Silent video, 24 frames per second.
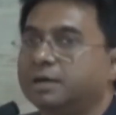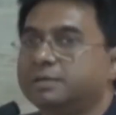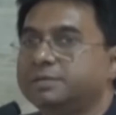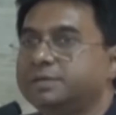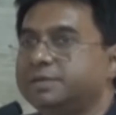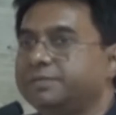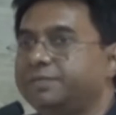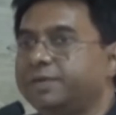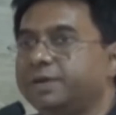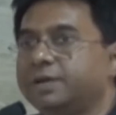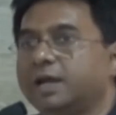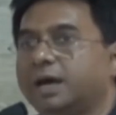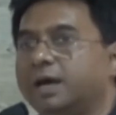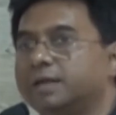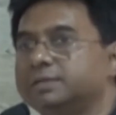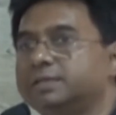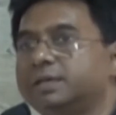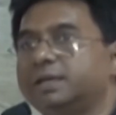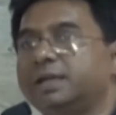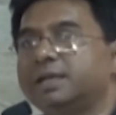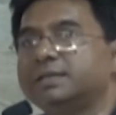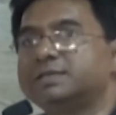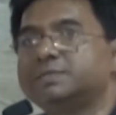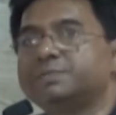different
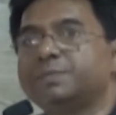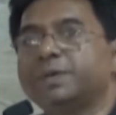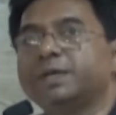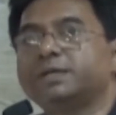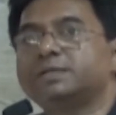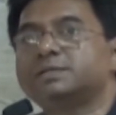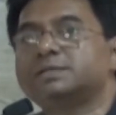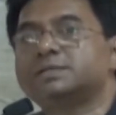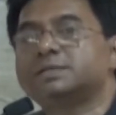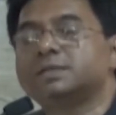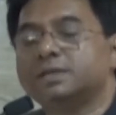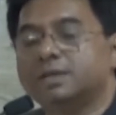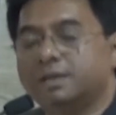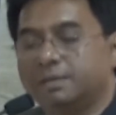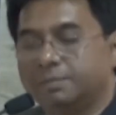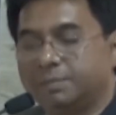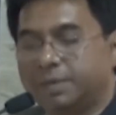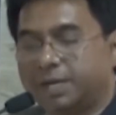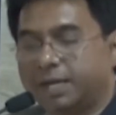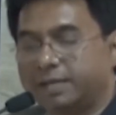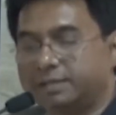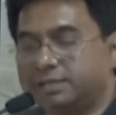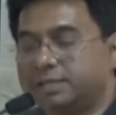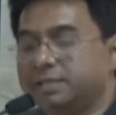other aspects.
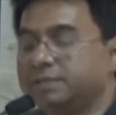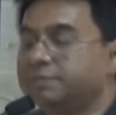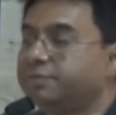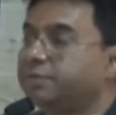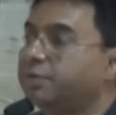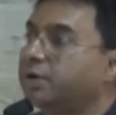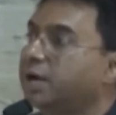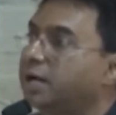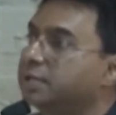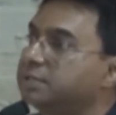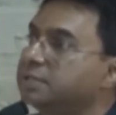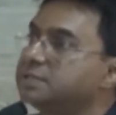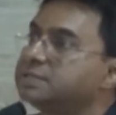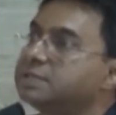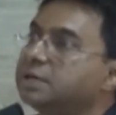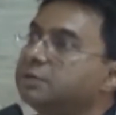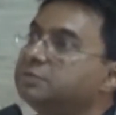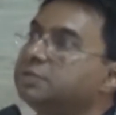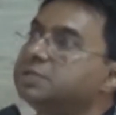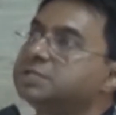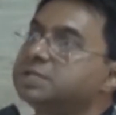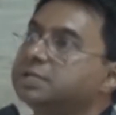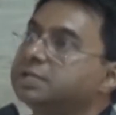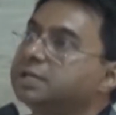But I think for other
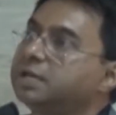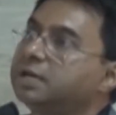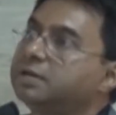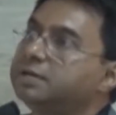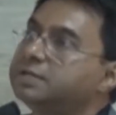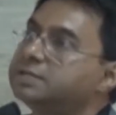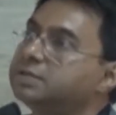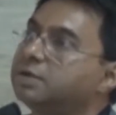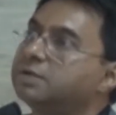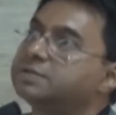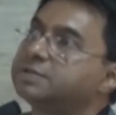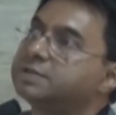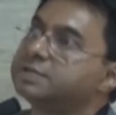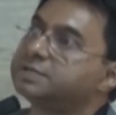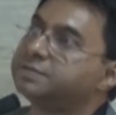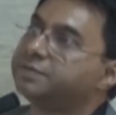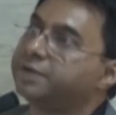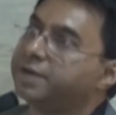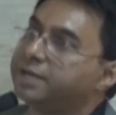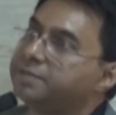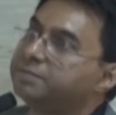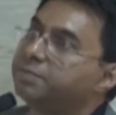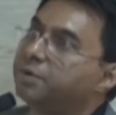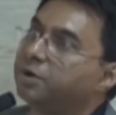South Asian countries also it's
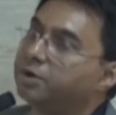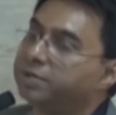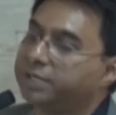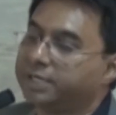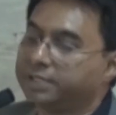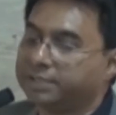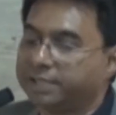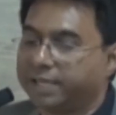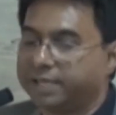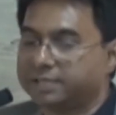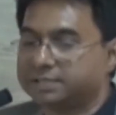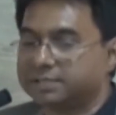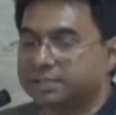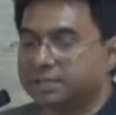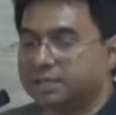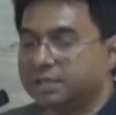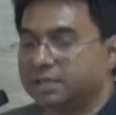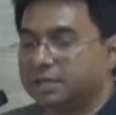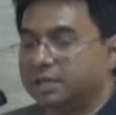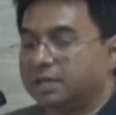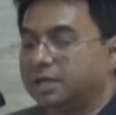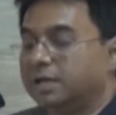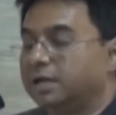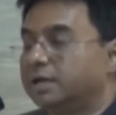very important that
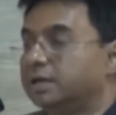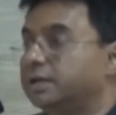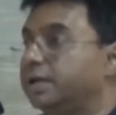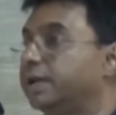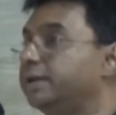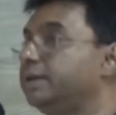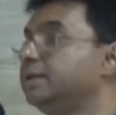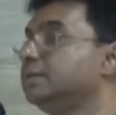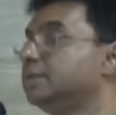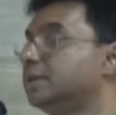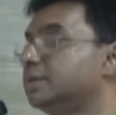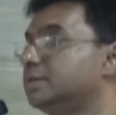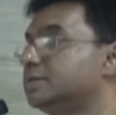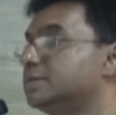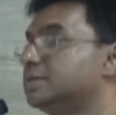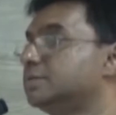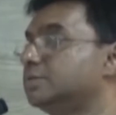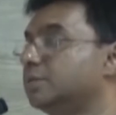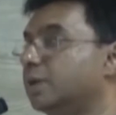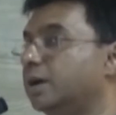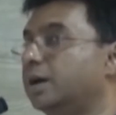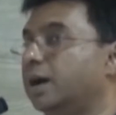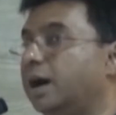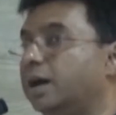getting
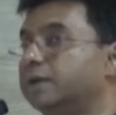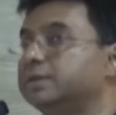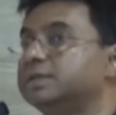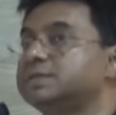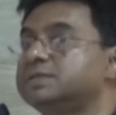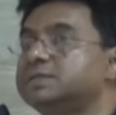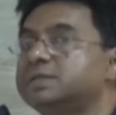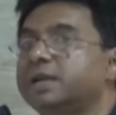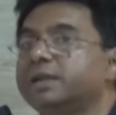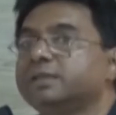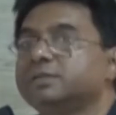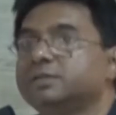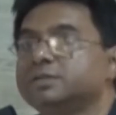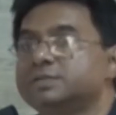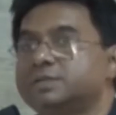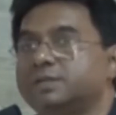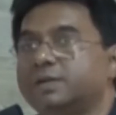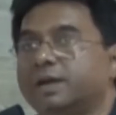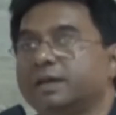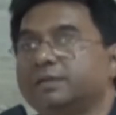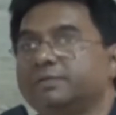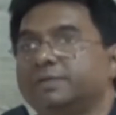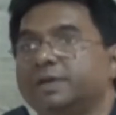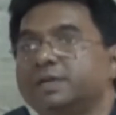understanding those
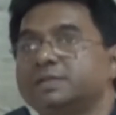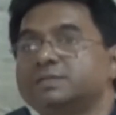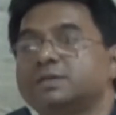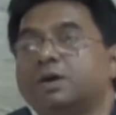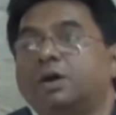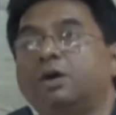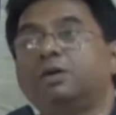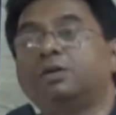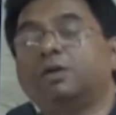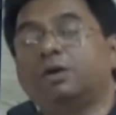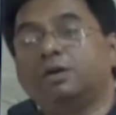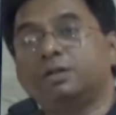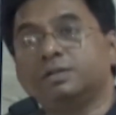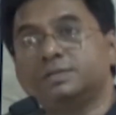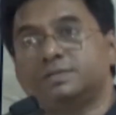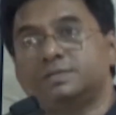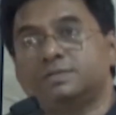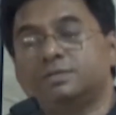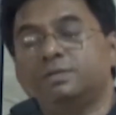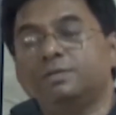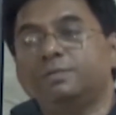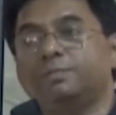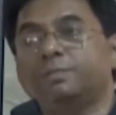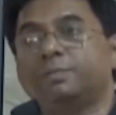drivers. Or
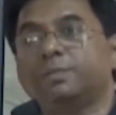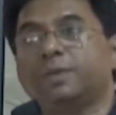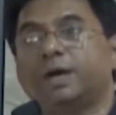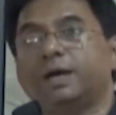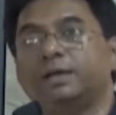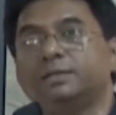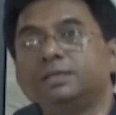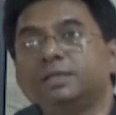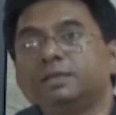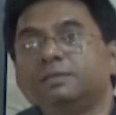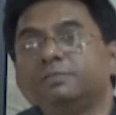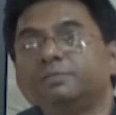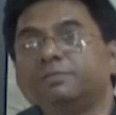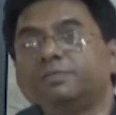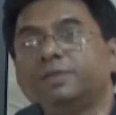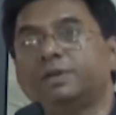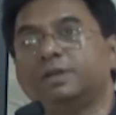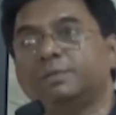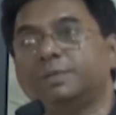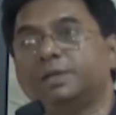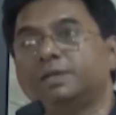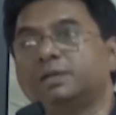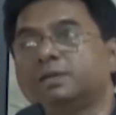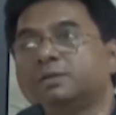also, I think
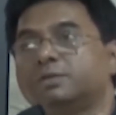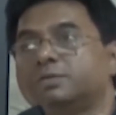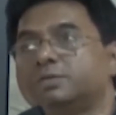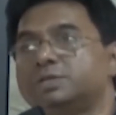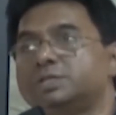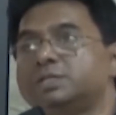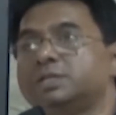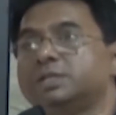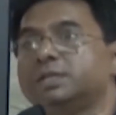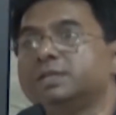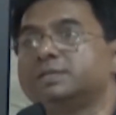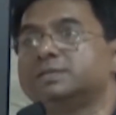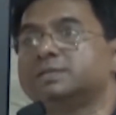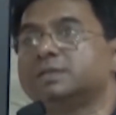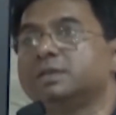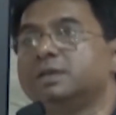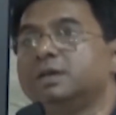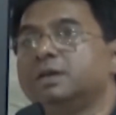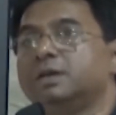fundamental question is